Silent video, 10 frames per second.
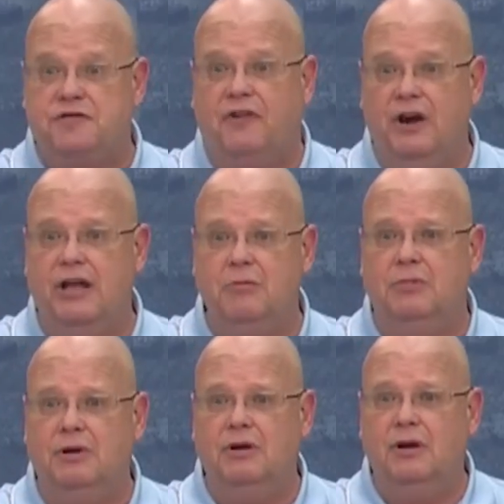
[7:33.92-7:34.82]
for
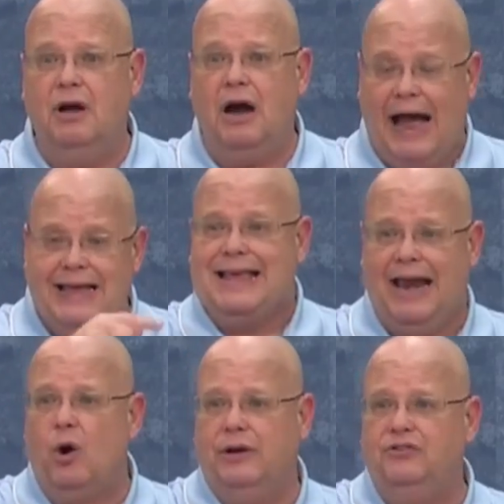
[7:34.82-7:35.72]
him. I
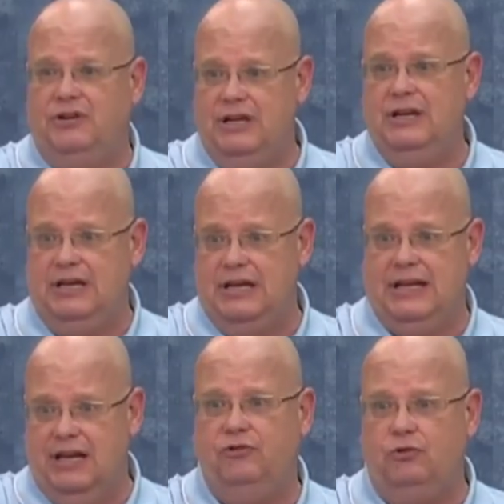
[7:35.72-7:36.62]
guarantee
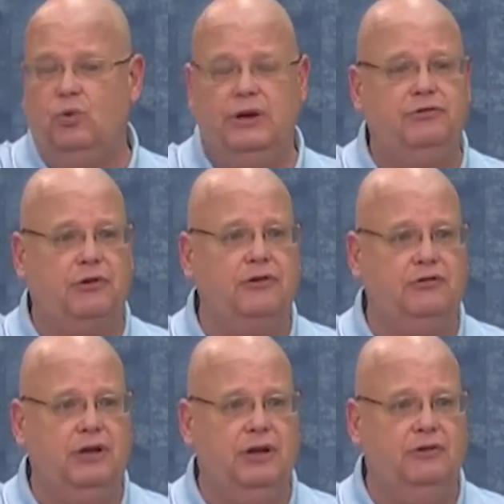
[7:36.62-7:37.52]
he is who he says
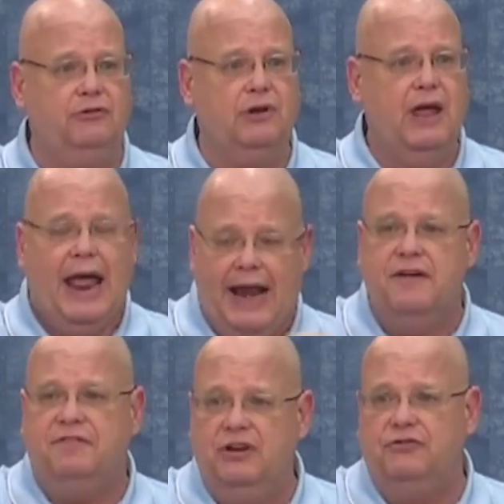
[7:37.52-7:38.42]
he is. And
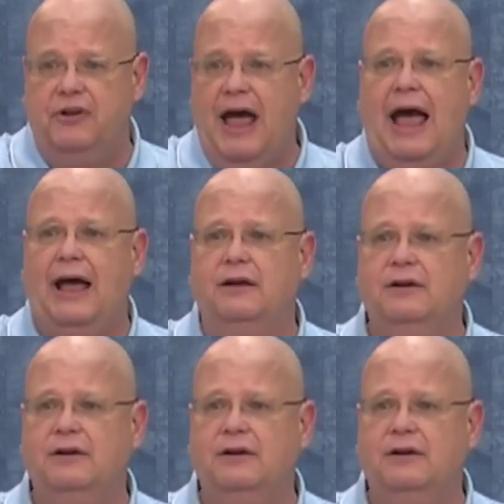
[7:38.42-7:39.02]
if he's not,